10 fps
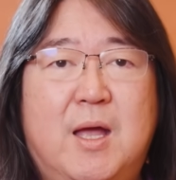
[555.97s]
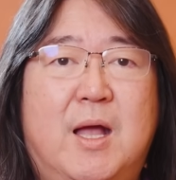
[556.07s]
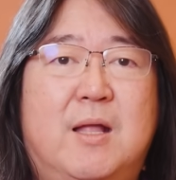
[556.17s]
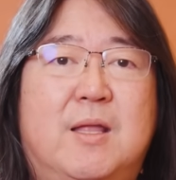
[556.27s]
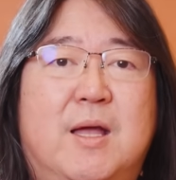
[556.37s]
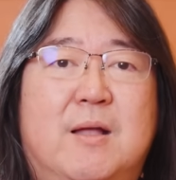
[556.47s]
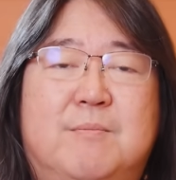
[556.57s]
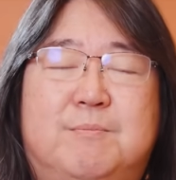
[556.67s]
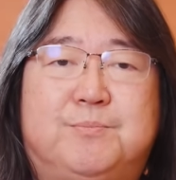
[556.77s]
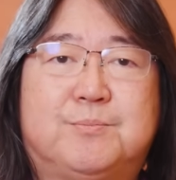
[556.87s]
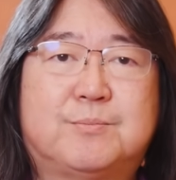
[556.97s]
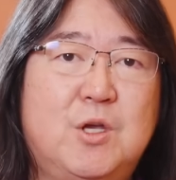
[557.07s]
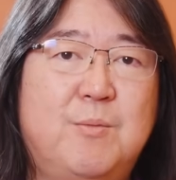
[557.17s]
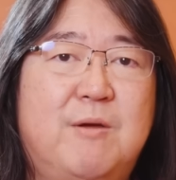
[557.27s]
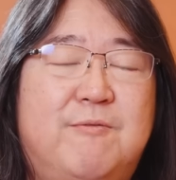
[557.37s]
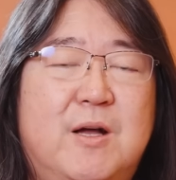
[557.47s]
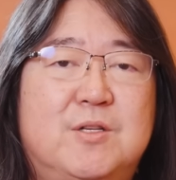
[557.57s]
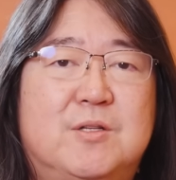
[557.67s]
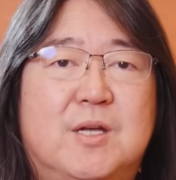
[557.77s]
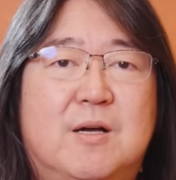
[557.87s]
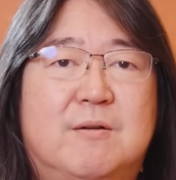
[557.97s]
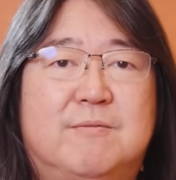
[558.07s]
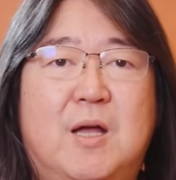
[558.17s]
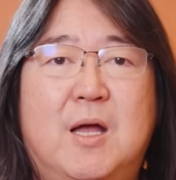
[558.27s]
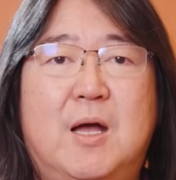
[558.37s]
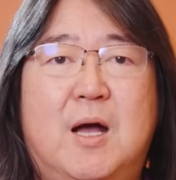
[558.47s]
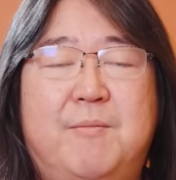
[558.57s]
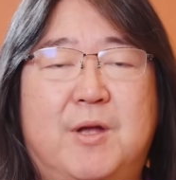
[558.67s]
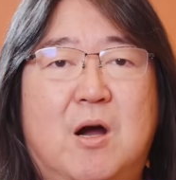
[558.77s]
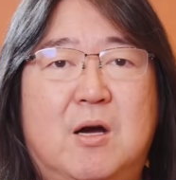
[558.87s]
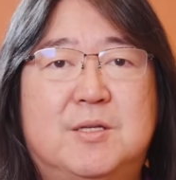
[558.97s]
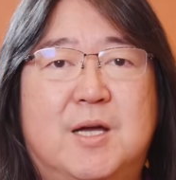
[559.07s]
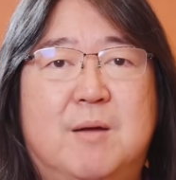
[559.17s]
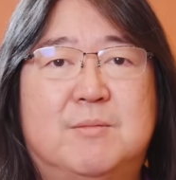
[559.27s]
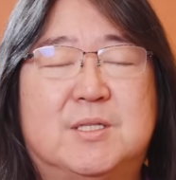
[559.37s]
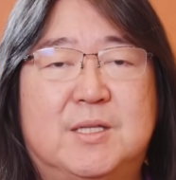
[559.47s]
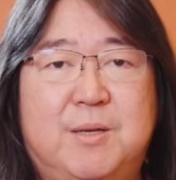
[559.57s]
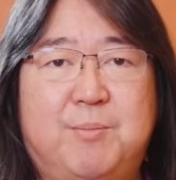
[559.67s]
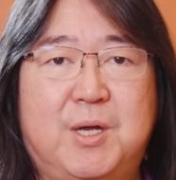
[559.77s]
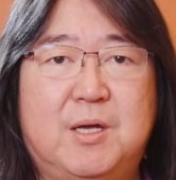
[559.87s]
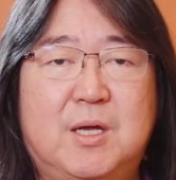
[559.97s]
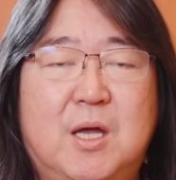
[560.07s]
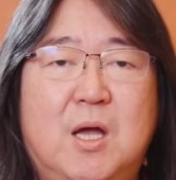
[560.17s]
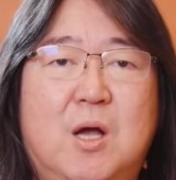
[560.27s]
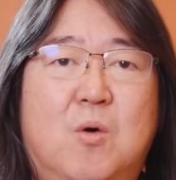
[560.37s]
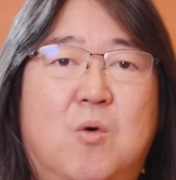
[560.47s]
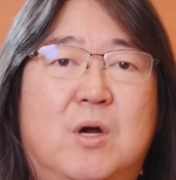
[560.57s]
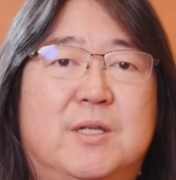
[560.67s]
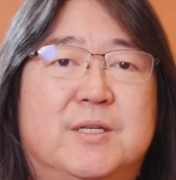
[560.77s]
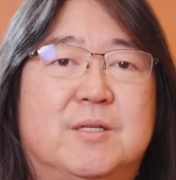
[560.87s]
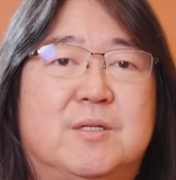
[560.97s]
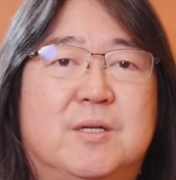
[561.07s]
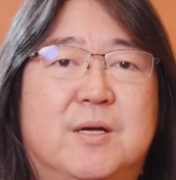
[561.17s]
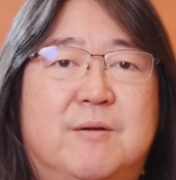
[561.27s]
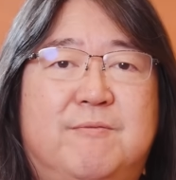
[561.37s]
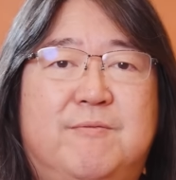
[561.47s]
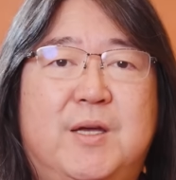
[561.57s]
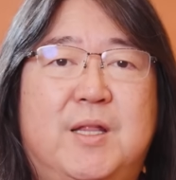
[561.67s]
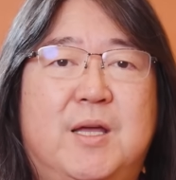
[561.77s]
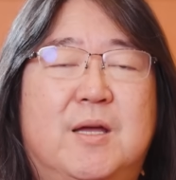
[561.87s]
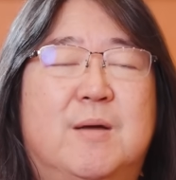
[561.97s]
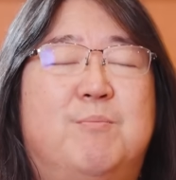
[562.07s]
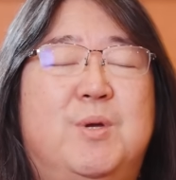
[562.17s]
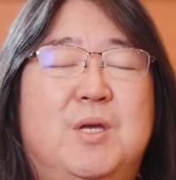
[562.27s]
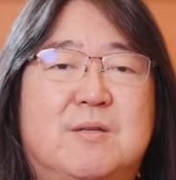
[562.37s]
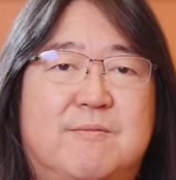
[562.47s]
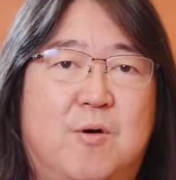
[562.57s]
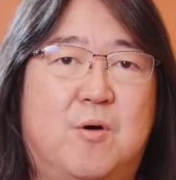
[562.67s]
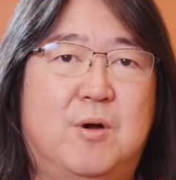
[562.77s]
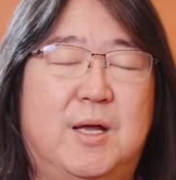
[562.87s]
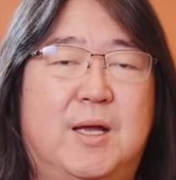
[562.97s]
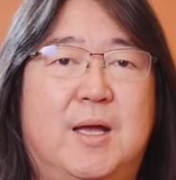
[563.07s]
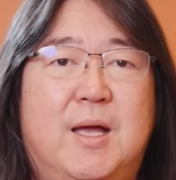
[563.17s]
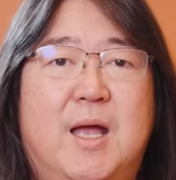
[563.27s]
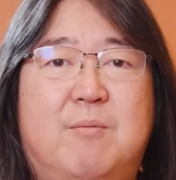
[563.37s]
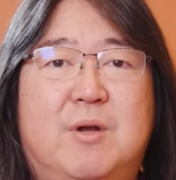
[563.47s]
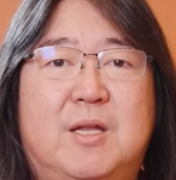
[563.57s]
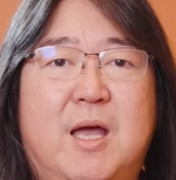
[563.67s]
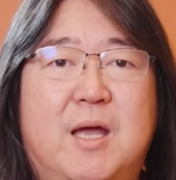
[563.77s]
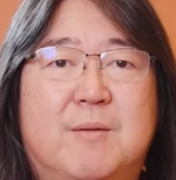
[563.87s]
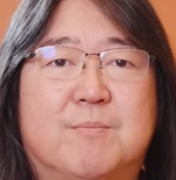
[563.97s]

And then you may find yourself having a hard time sleeping or just feeling peaceful every day.